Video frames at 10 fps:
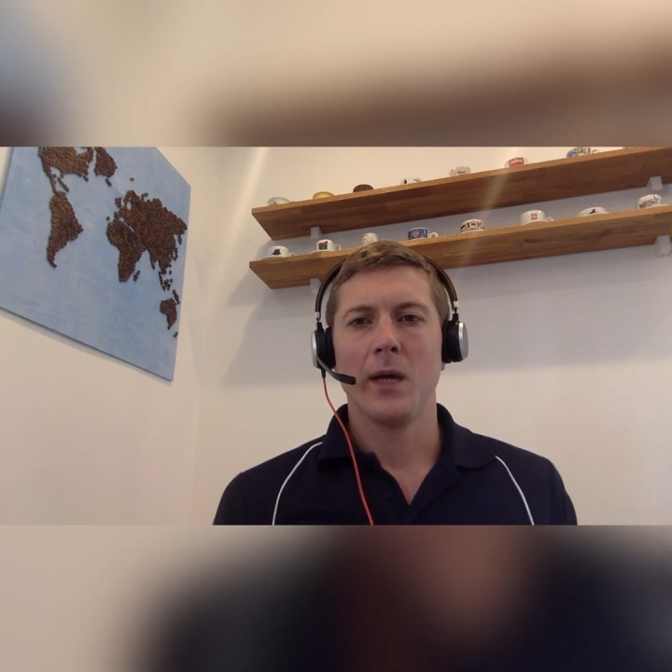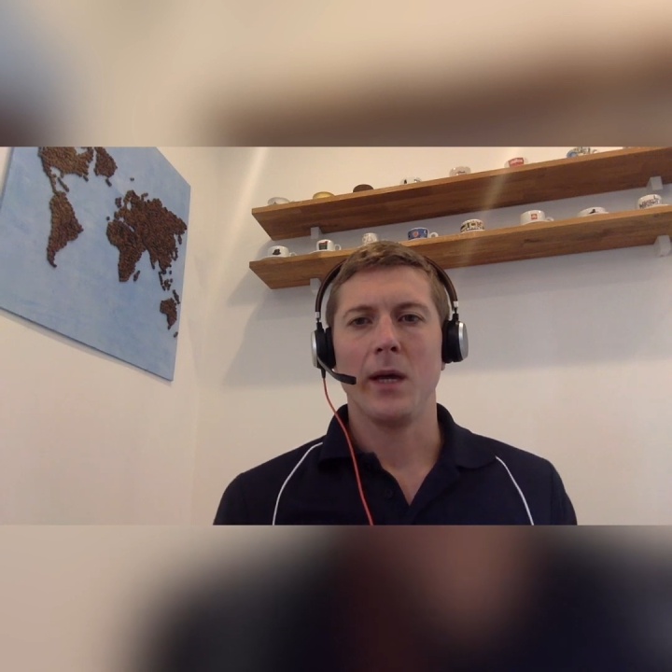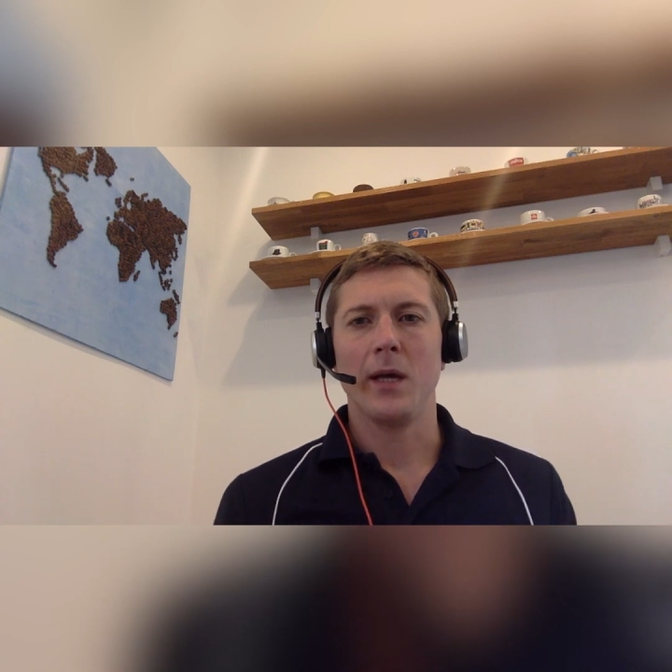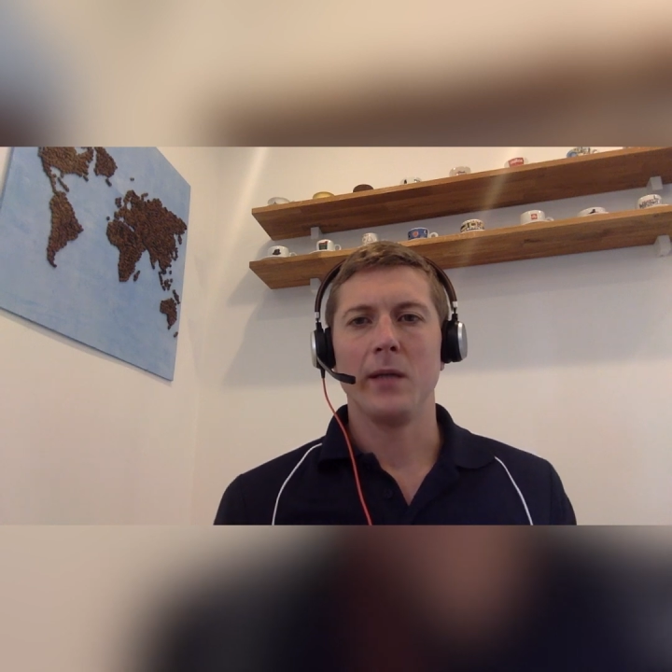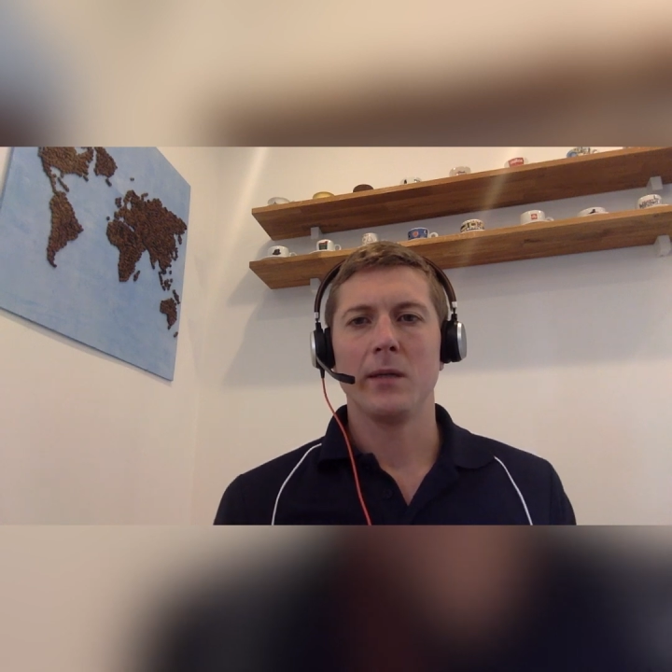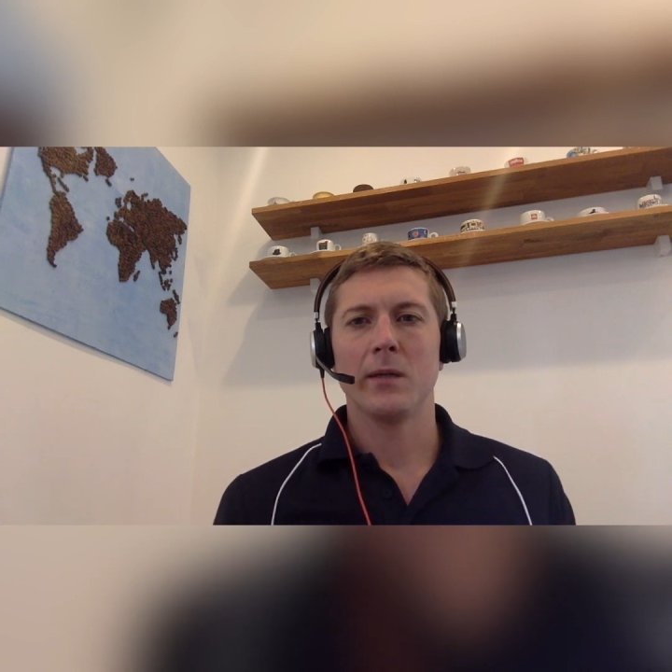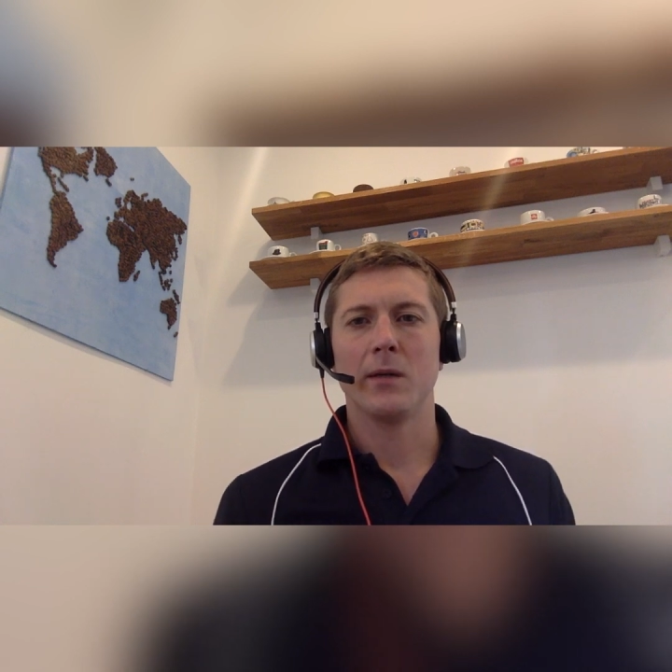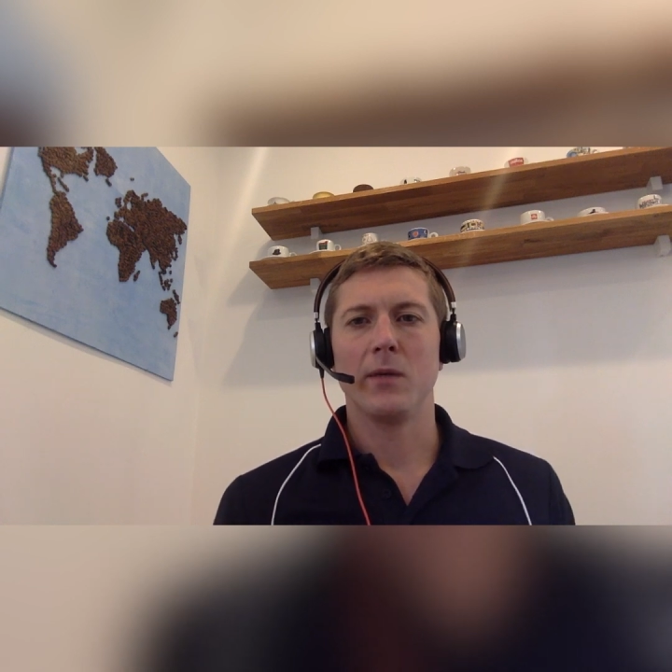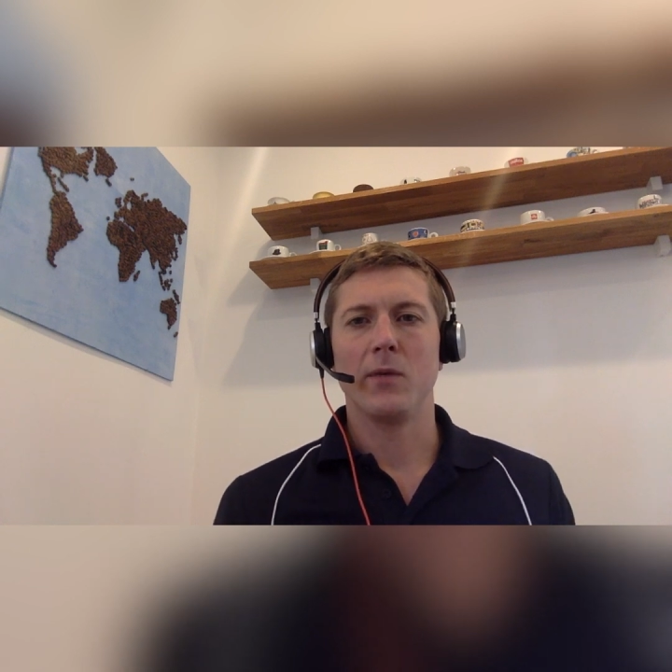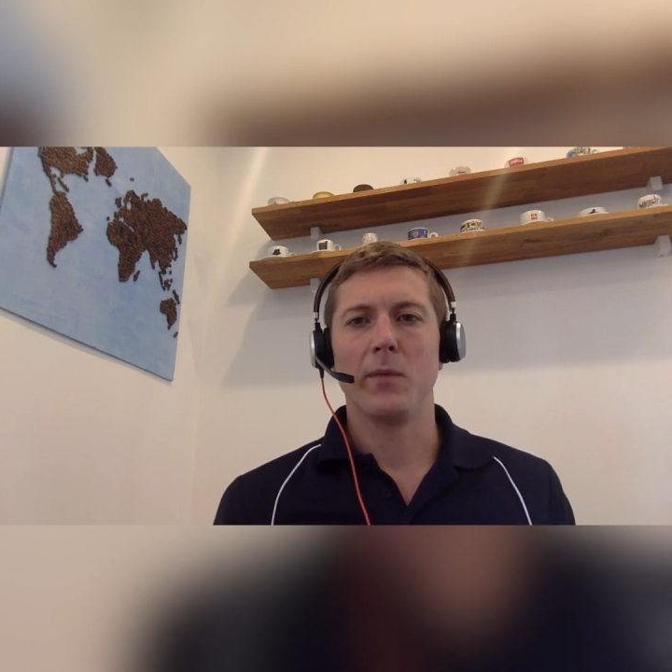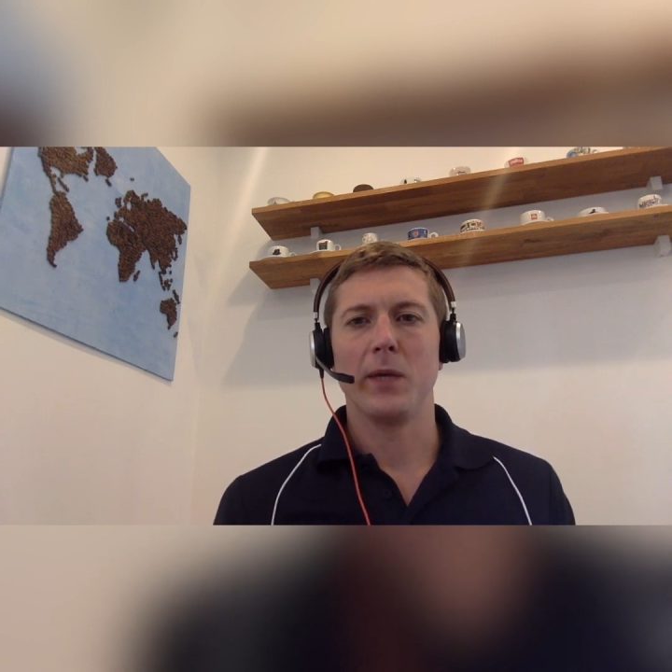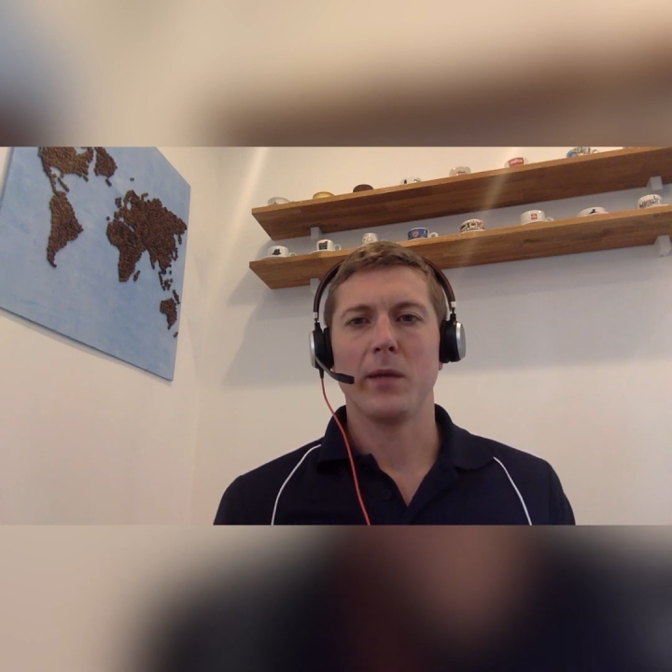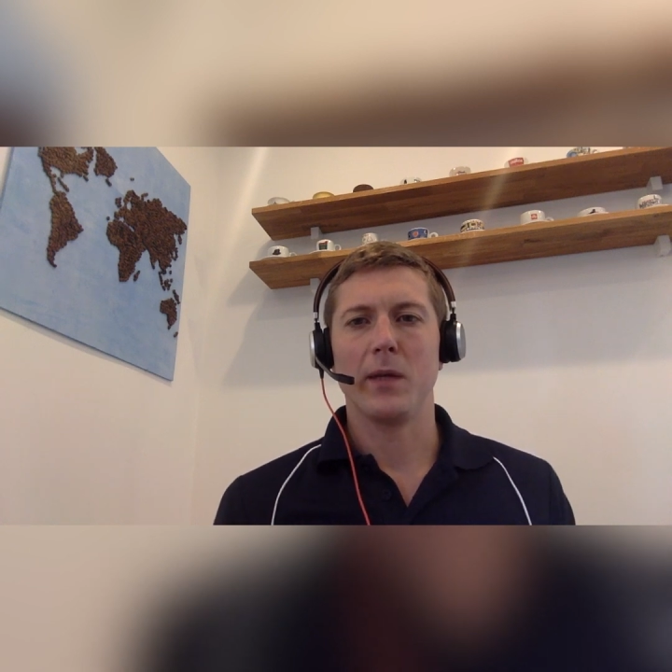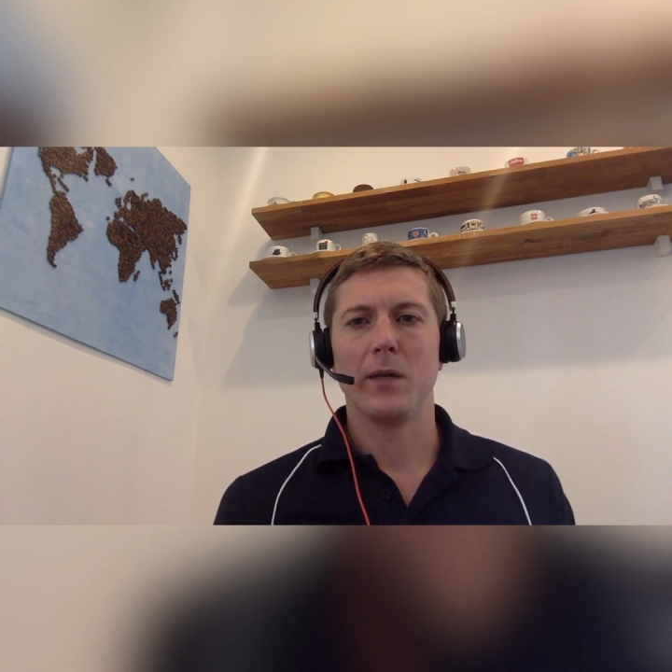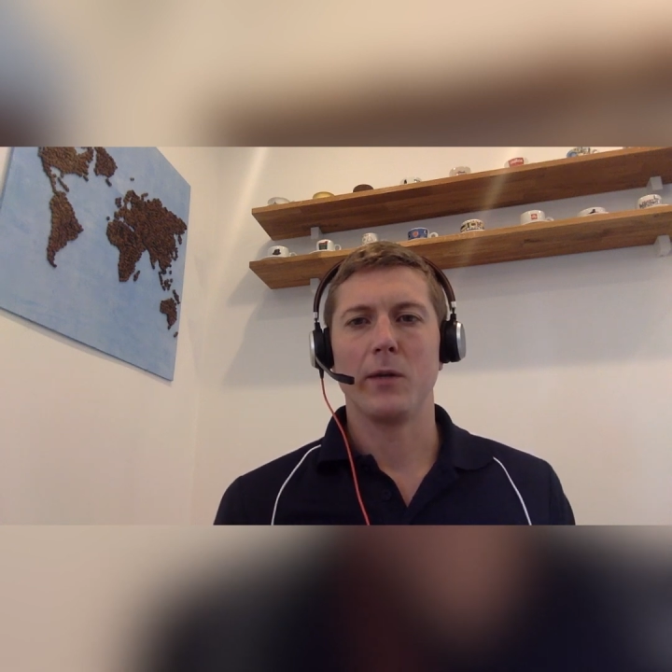and if I make
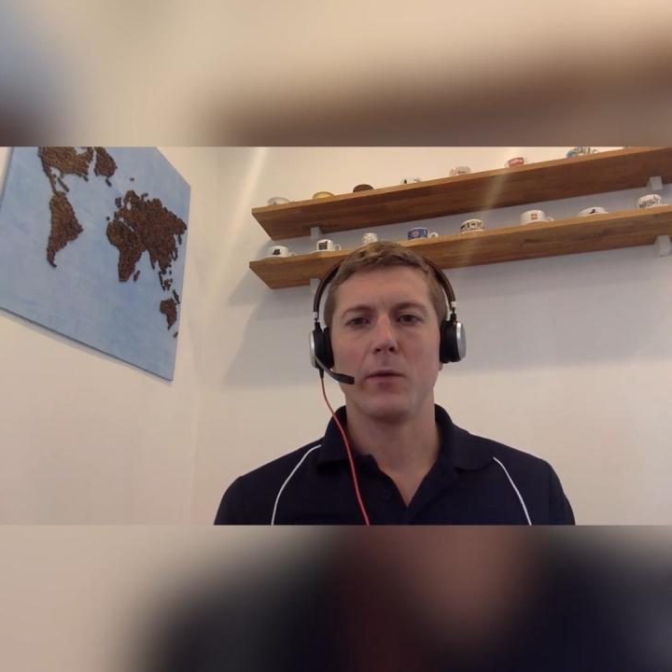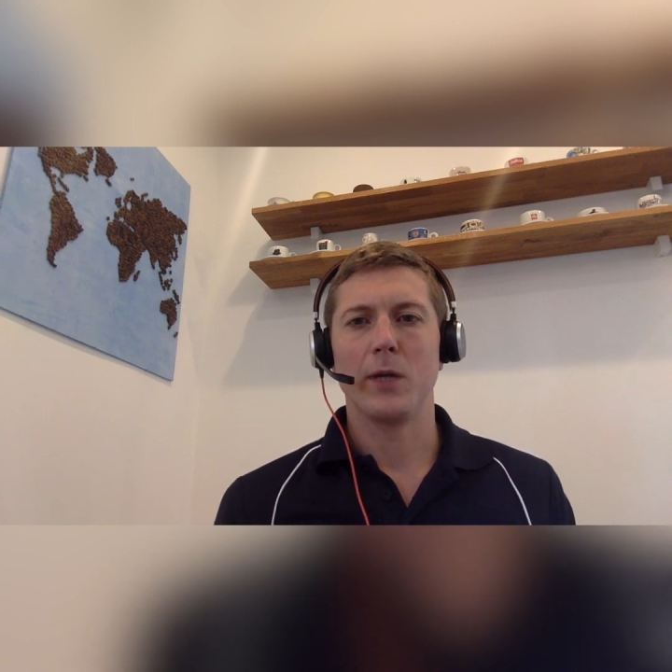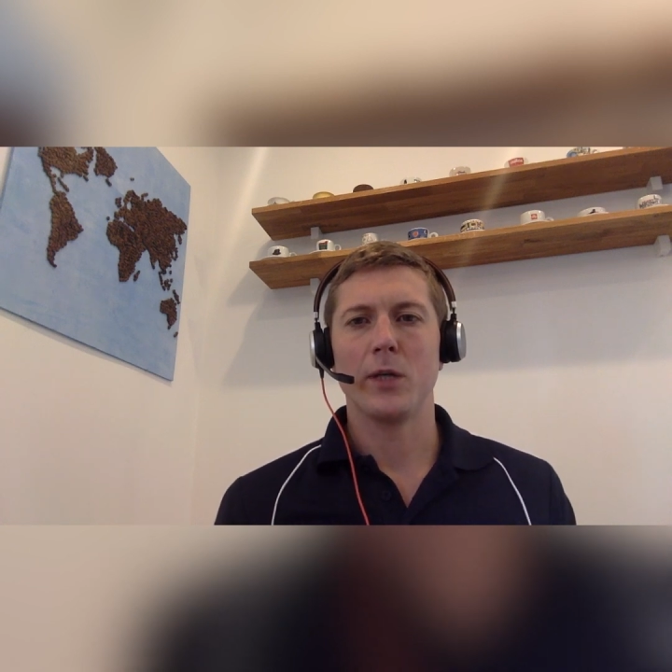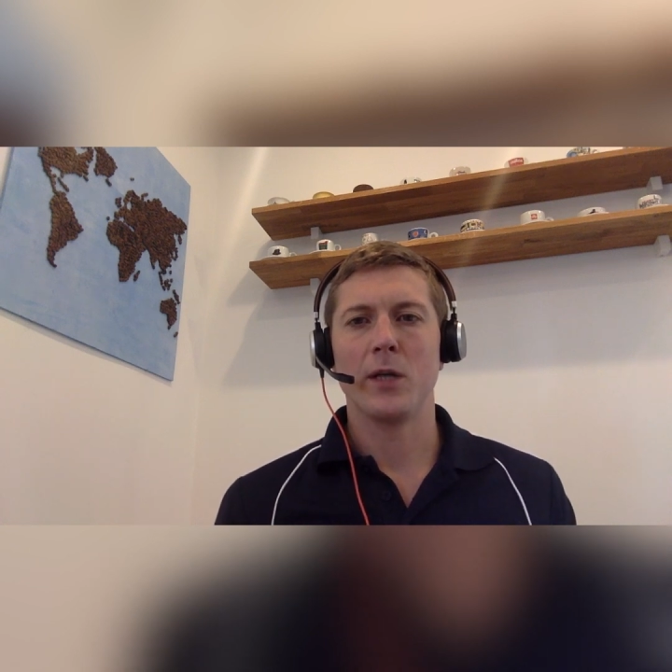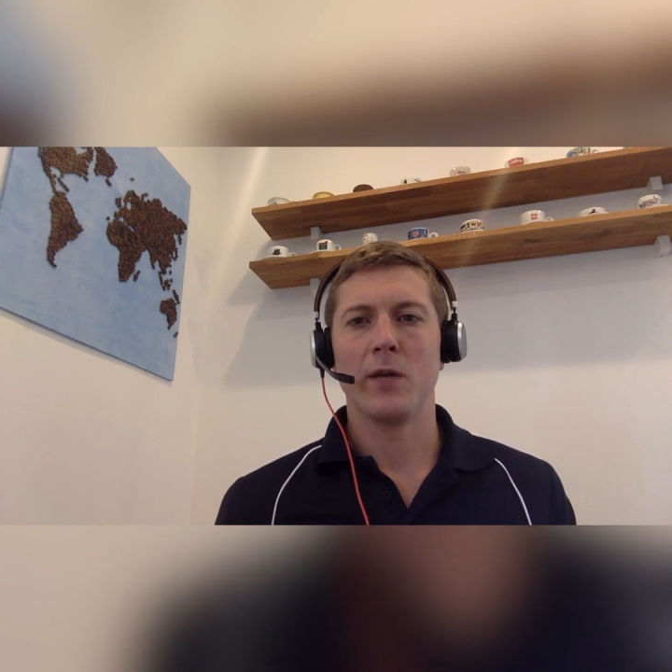the integration